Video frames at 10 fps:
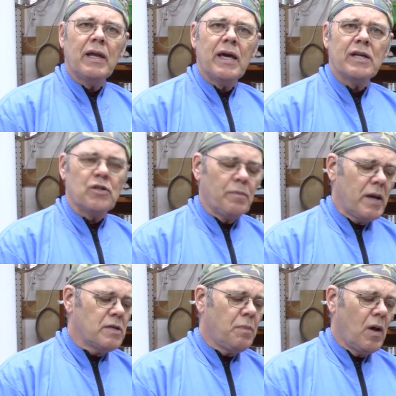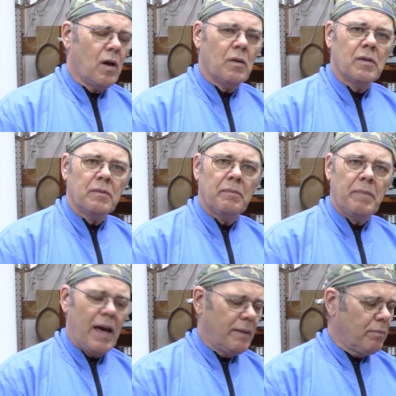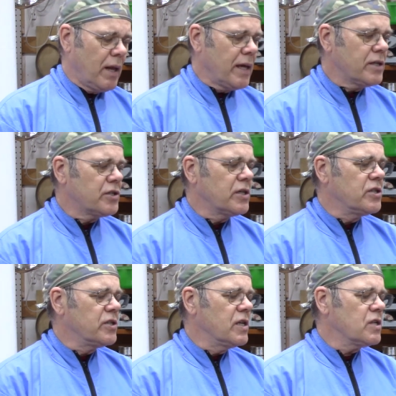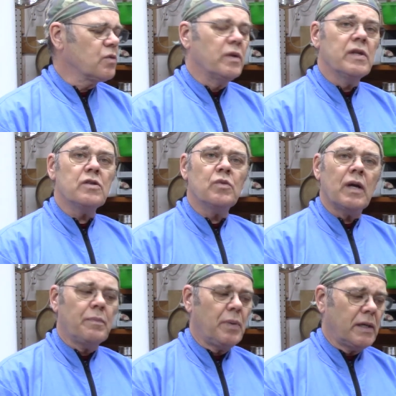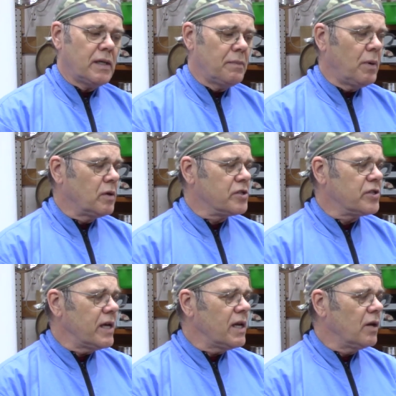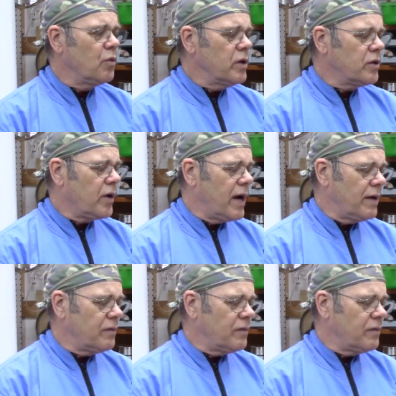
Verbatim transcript: legs or baseball bat blanks such as this one. This one I picked up on sale at Woodcraft.